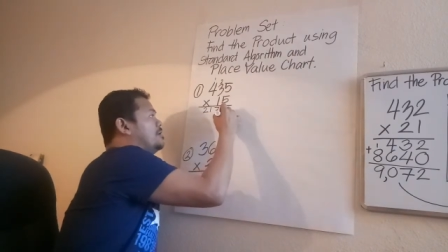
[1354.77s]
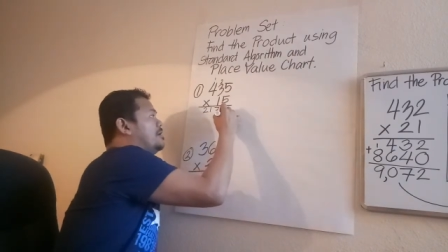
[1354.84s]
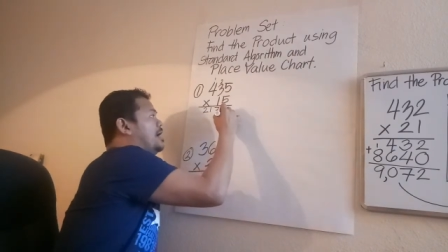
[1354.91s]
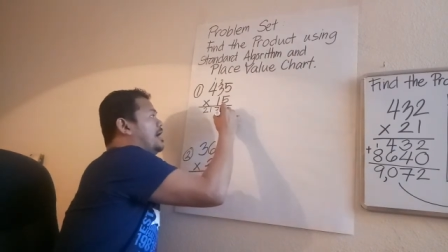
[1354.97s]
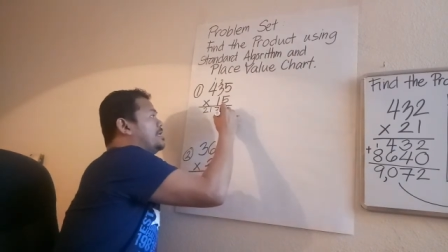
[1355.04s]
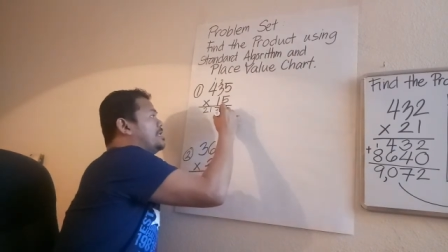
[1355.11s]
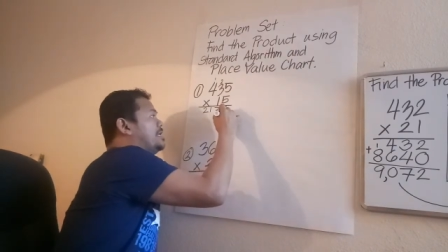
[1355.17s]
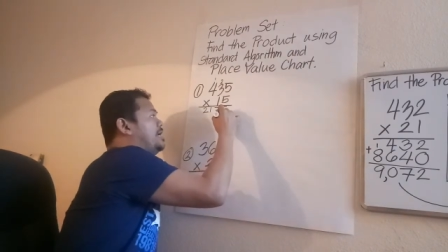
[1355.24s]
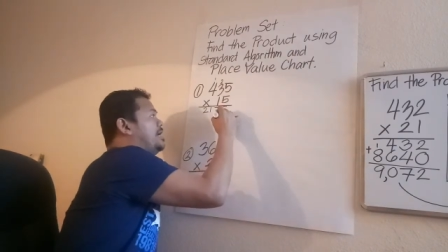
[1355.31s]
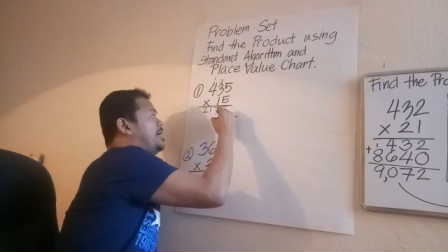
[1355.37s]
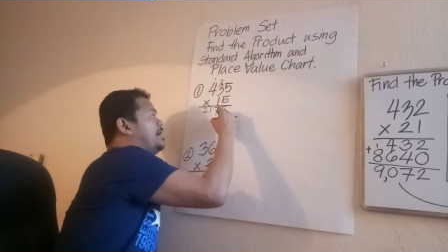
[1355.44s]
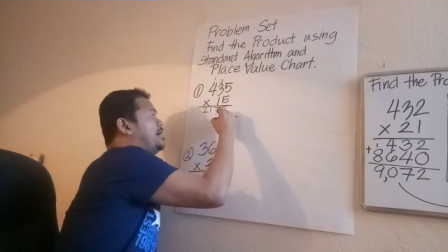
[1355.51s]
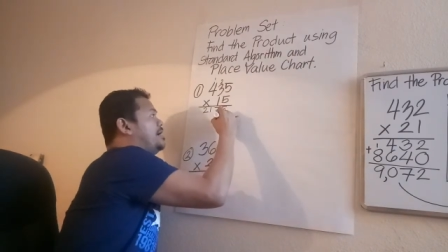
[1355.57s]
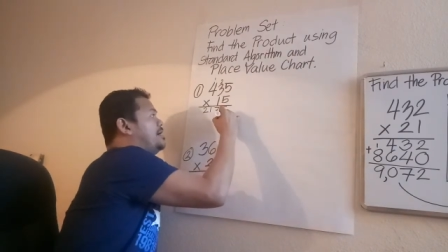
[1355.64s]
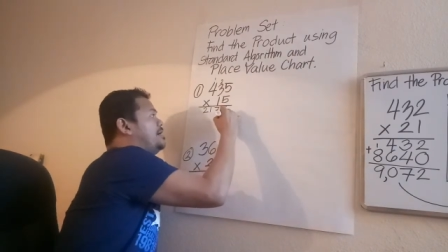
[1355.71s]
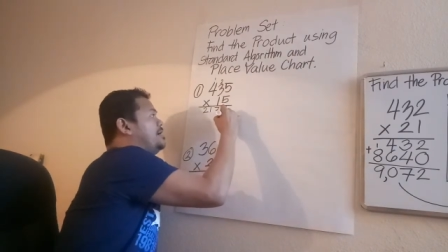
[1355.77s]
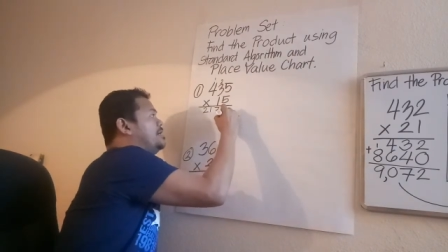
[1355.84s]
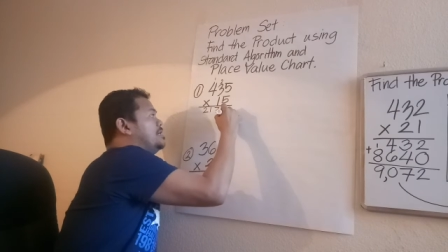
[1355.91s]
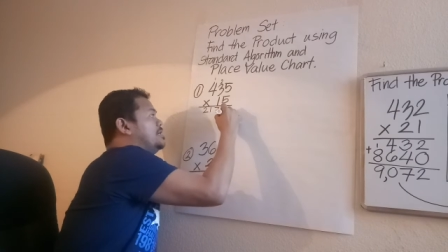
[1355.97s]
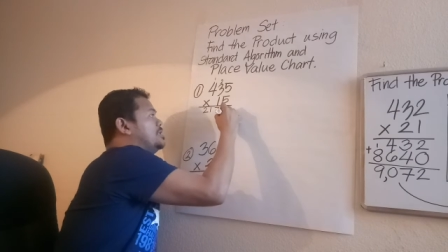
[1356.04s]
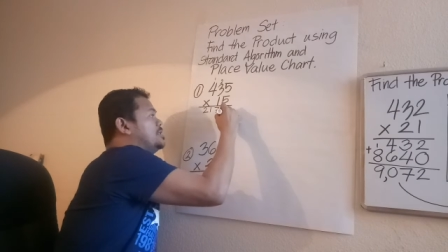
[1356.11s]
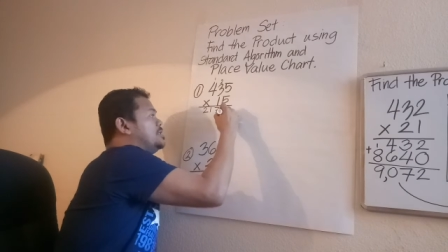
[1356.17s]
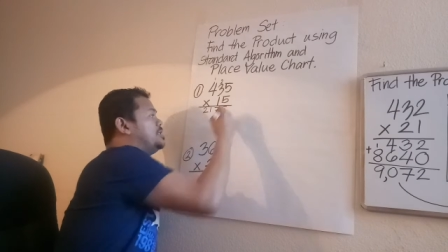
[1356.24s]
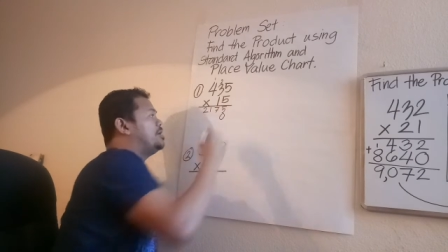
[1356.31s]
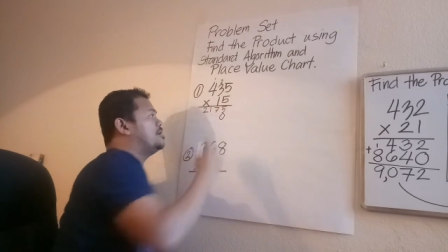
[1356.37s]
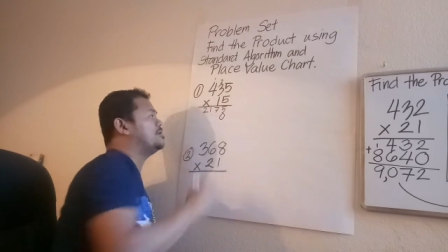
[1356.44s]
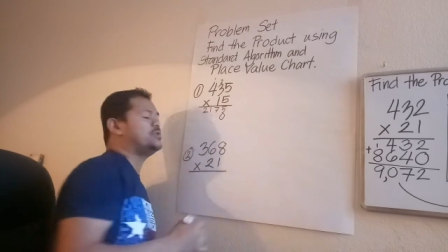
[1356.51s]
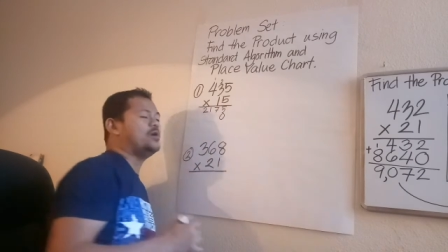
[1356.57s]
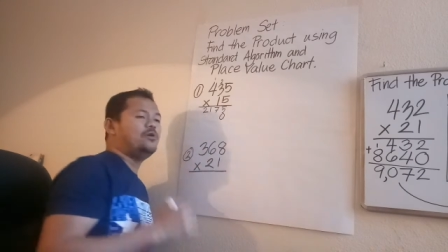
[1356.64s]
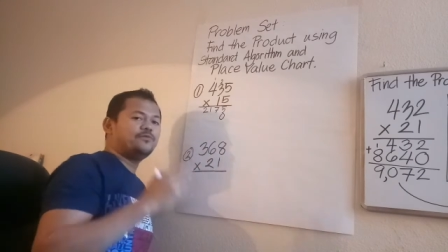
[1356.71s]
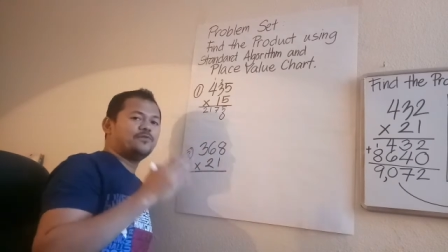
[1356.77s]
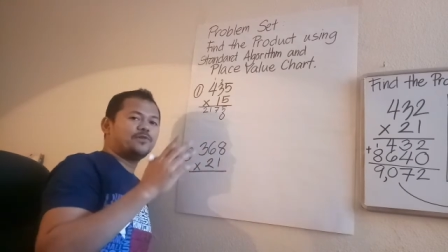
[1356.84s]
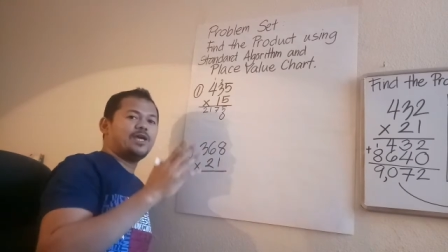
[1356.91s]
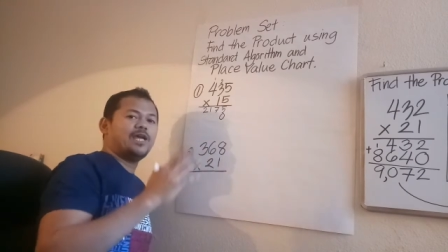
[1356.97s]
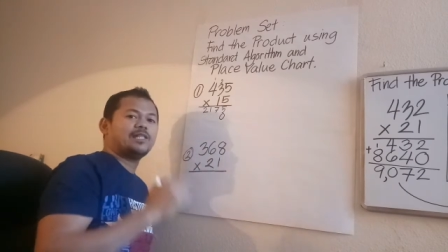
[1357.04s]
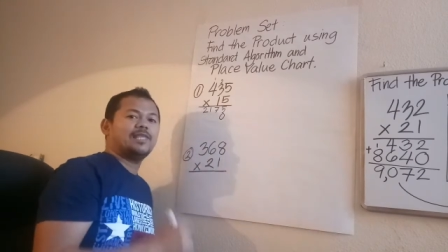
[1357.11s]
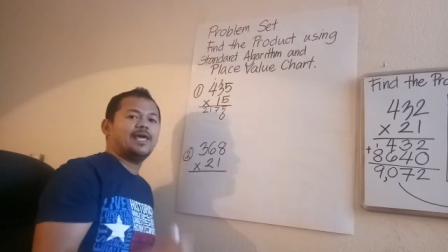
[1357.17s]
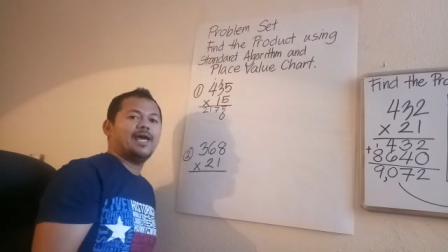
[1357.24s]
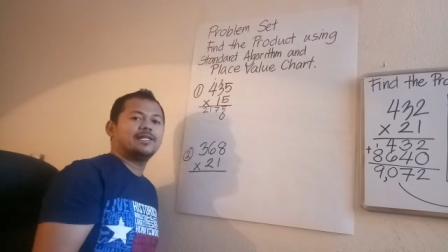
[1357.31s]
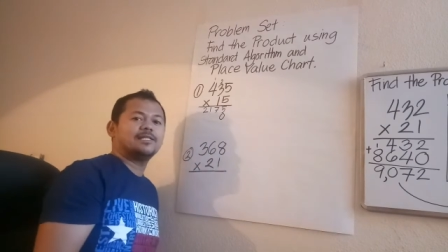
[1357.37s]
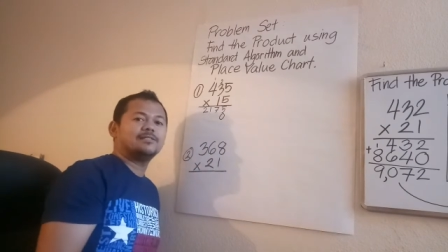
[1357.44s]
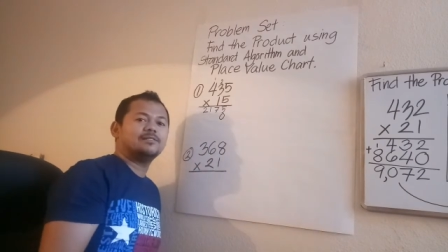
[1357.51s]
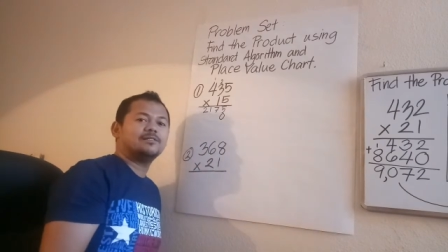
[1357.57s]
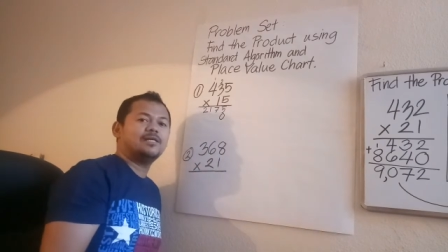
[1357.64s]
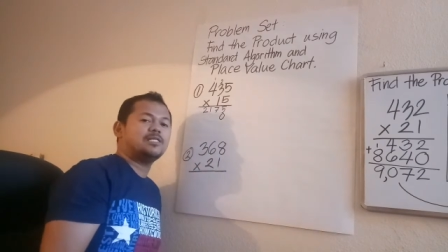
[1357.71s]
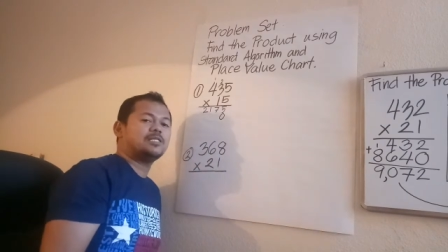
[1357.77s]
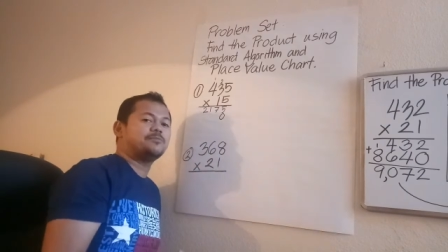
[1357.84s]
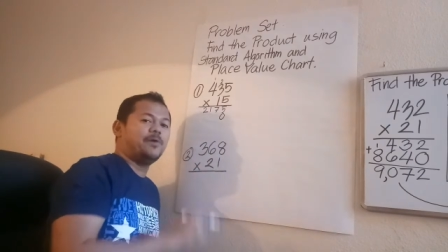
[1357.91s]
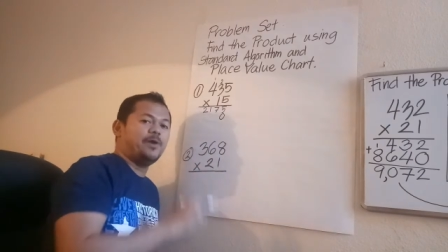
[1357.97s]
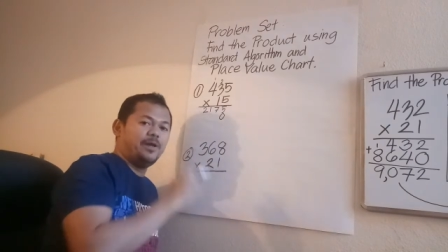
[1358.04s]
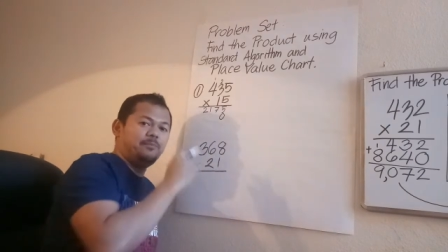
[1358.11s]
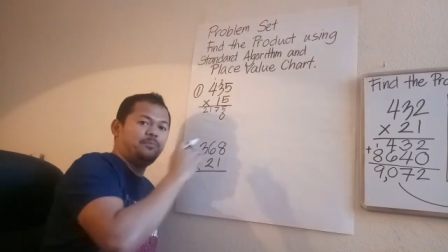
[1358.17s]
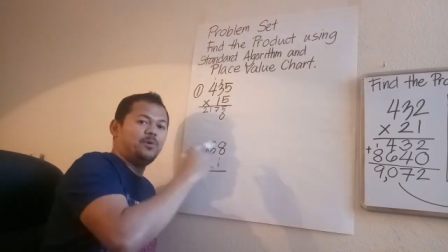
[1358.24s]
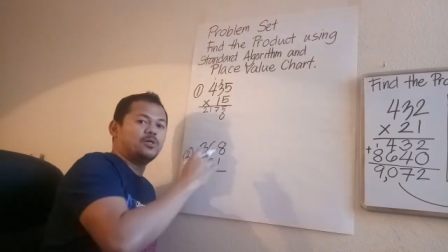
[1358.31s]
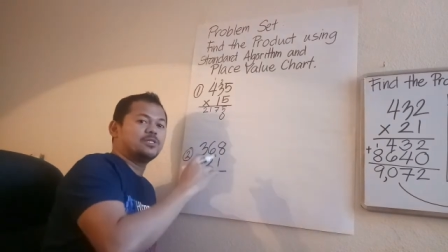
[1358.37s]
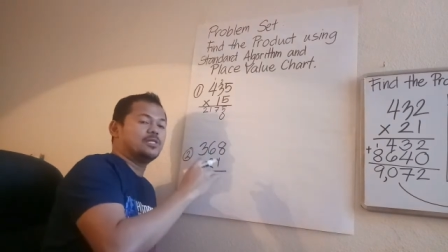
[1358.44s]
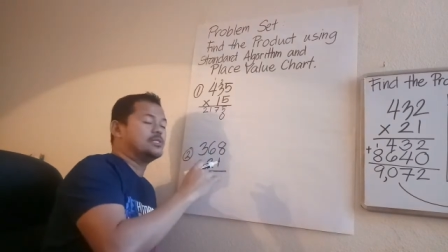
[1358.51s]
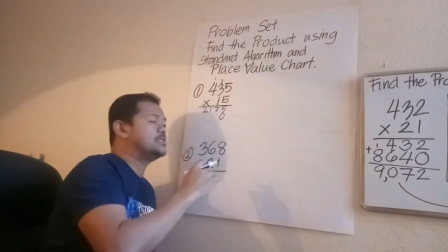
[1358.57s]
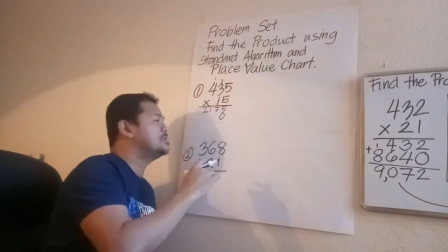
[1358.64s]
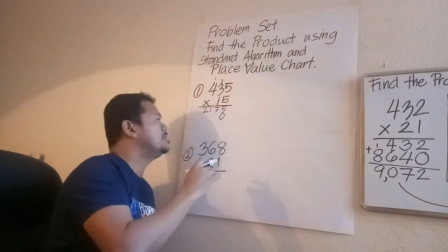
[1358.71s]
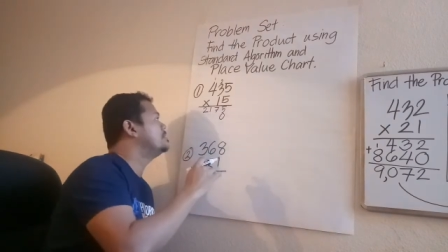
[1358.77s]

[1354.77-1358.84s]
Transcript: Right here, 0. Don't forget that. It's very important.